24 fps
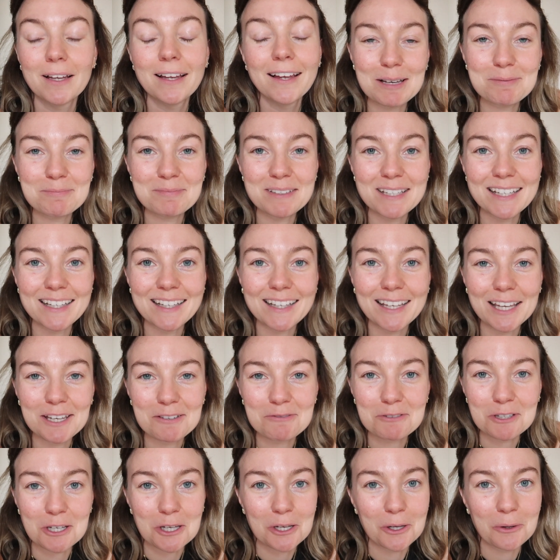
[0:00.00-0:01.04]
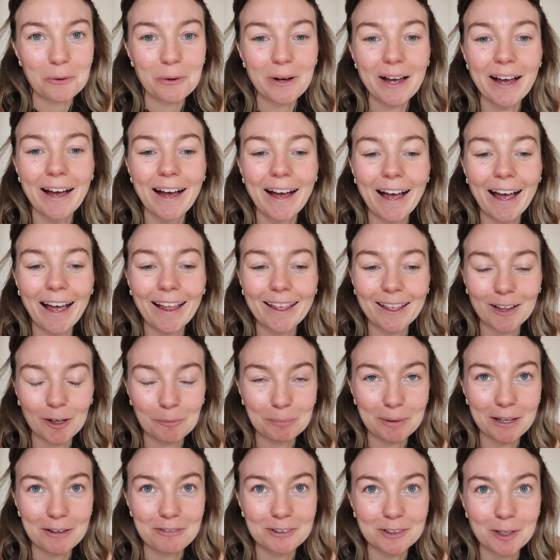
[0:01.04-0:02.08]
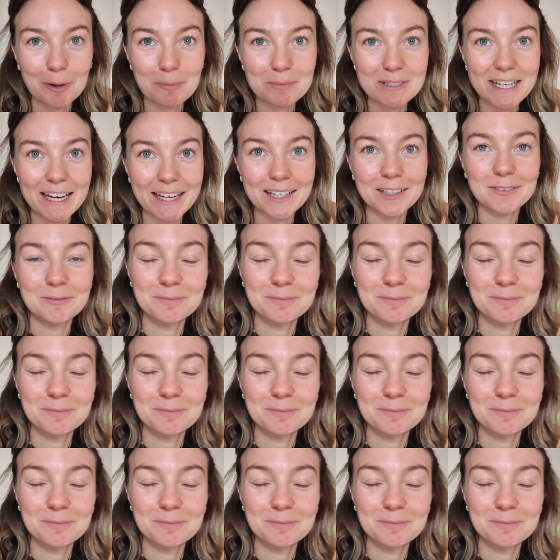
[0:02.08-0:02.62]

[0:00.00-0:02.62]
Let me give you a little bit of an update.